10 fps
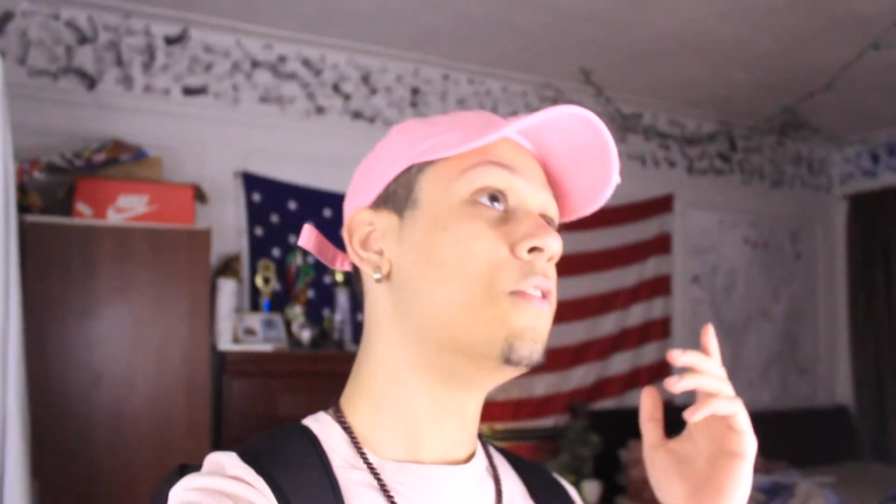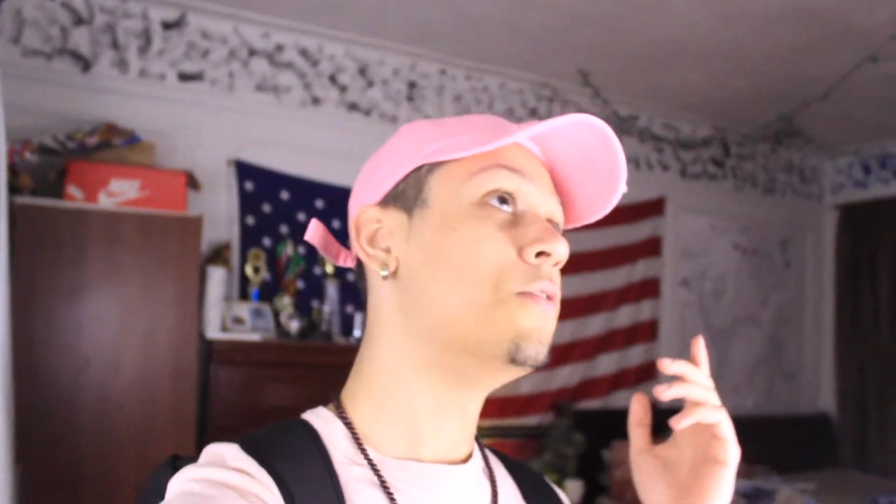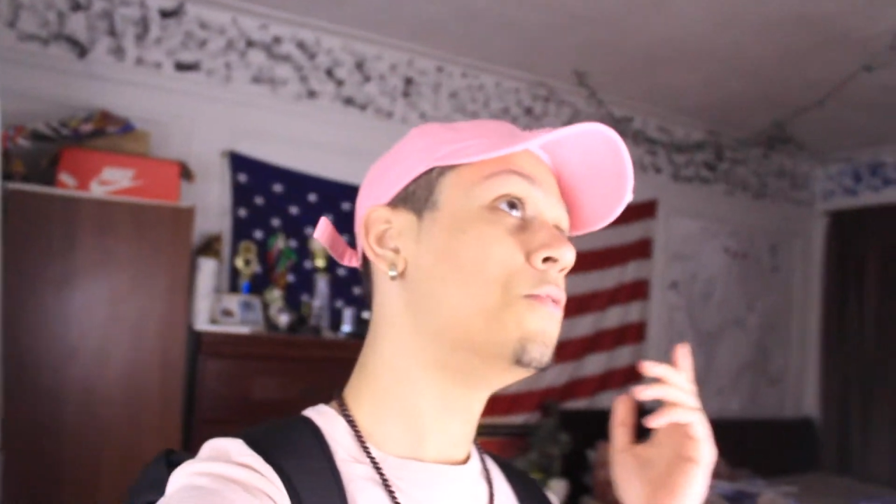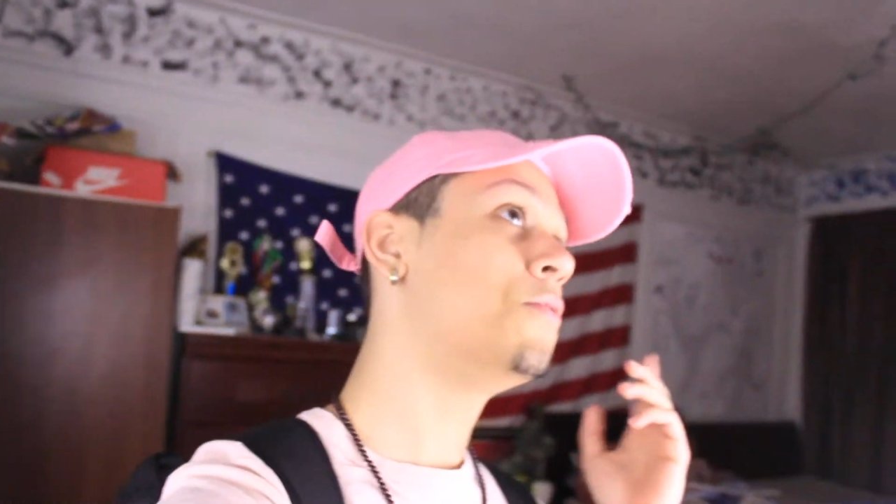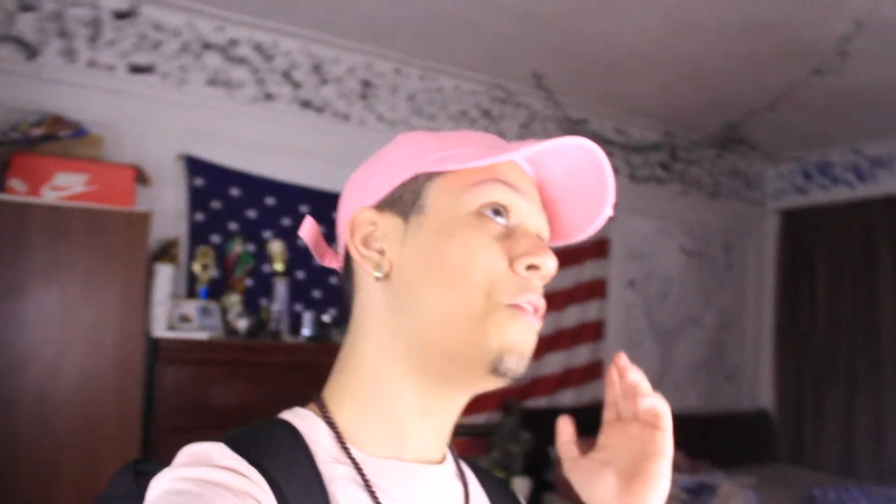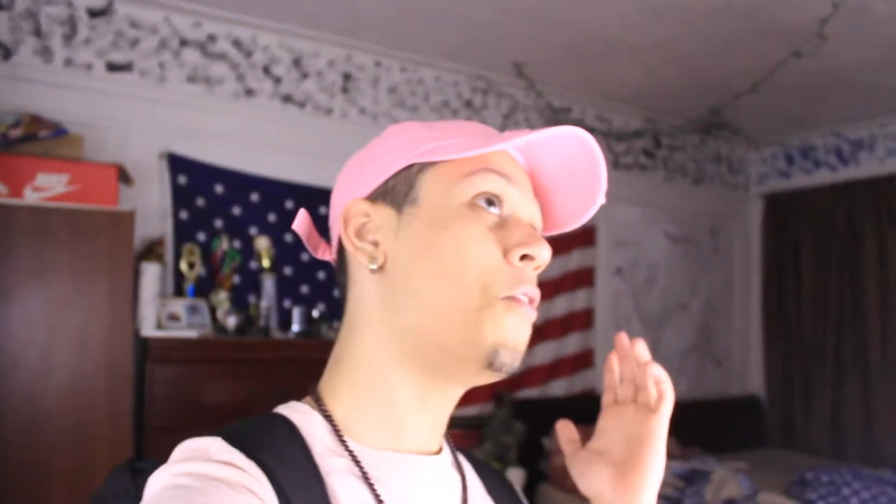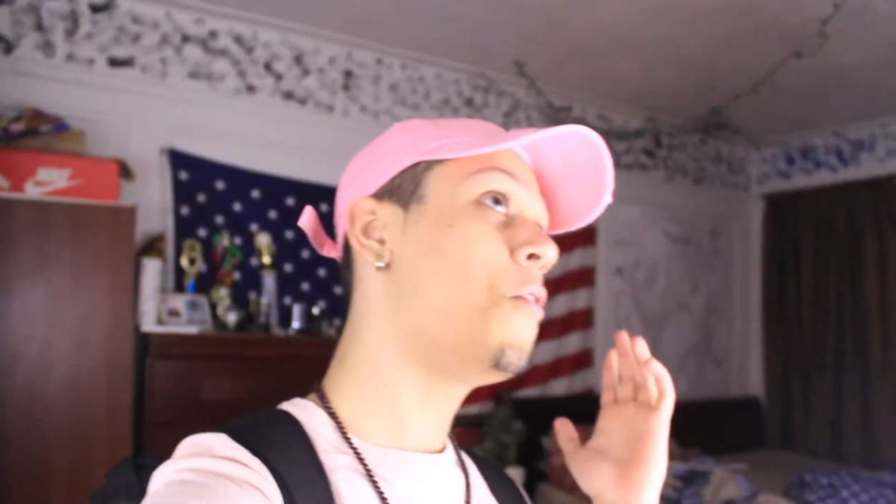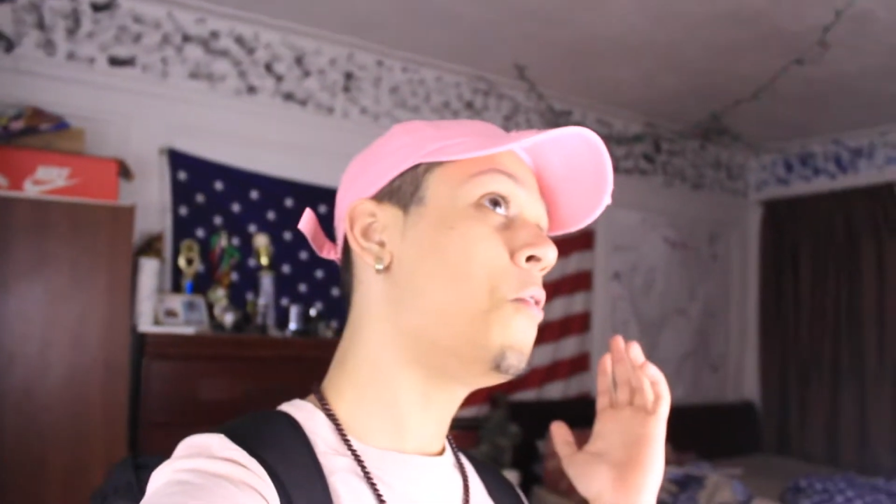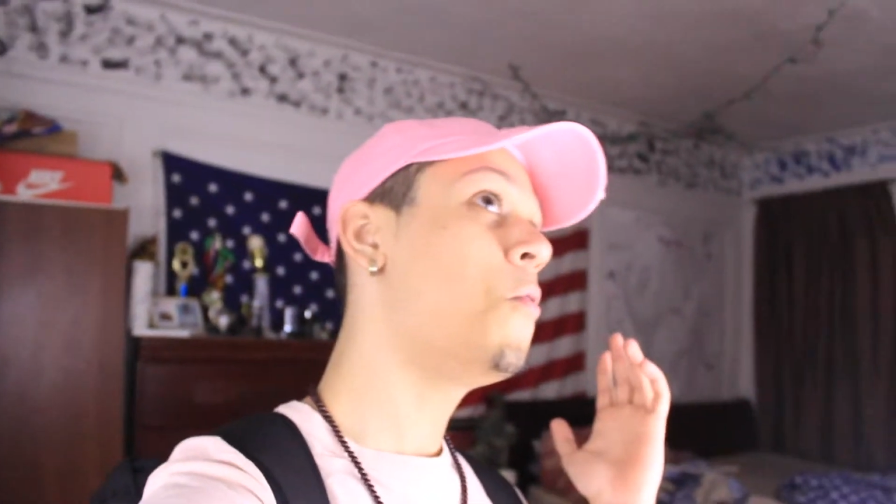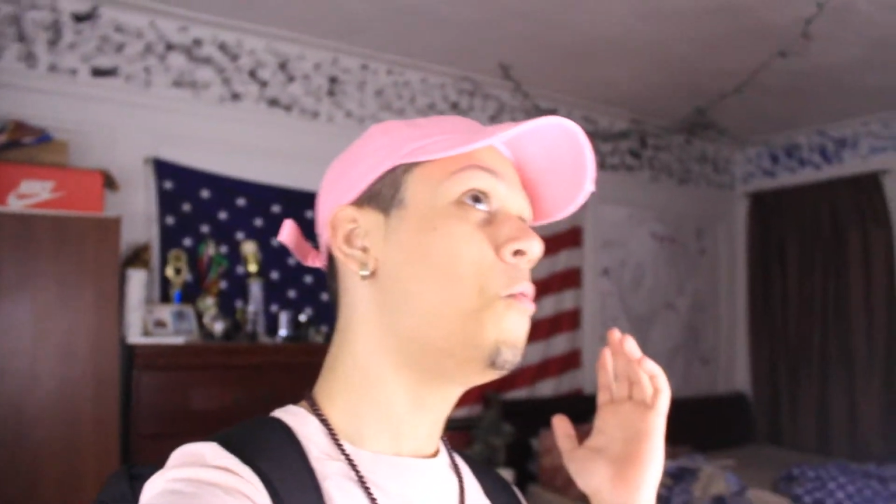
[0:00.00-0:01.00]

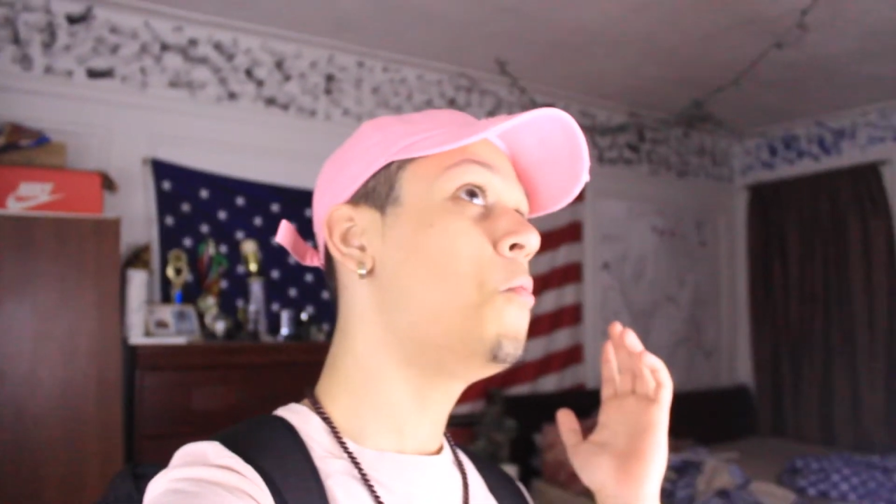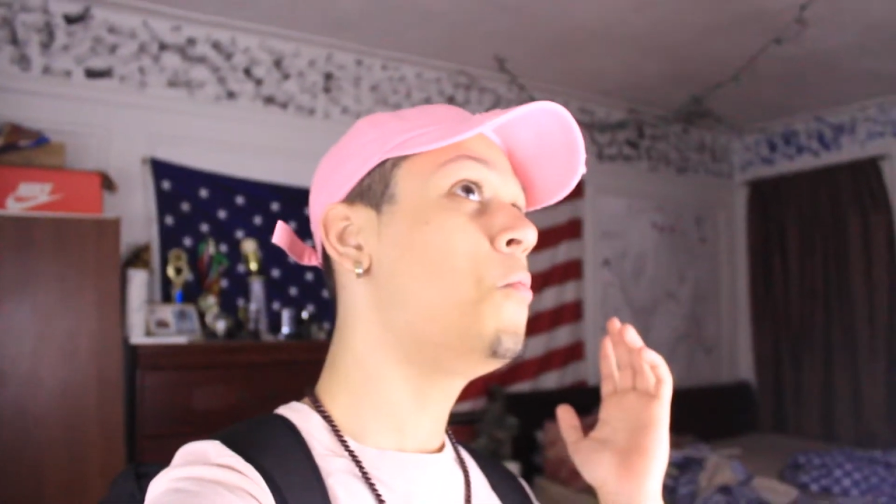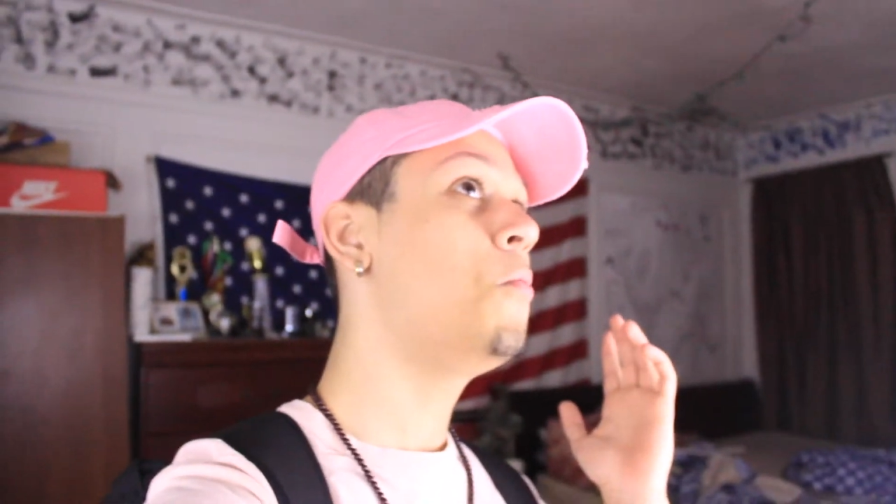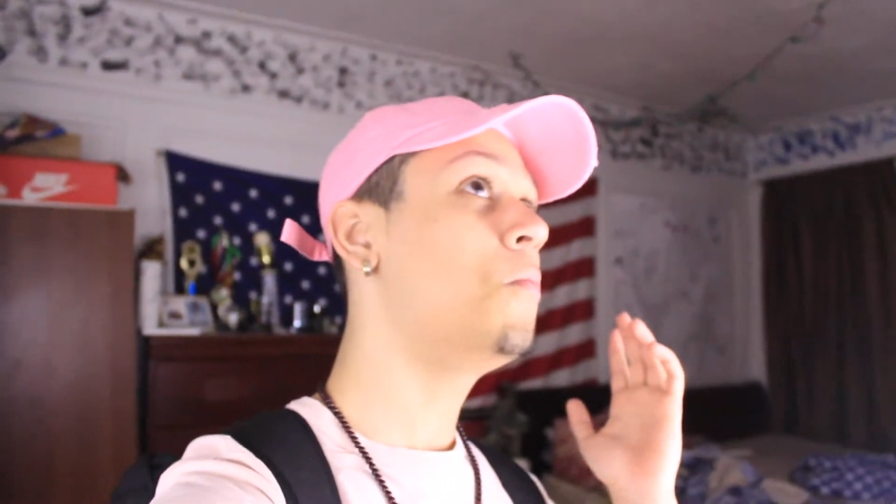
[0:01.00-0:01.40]
So,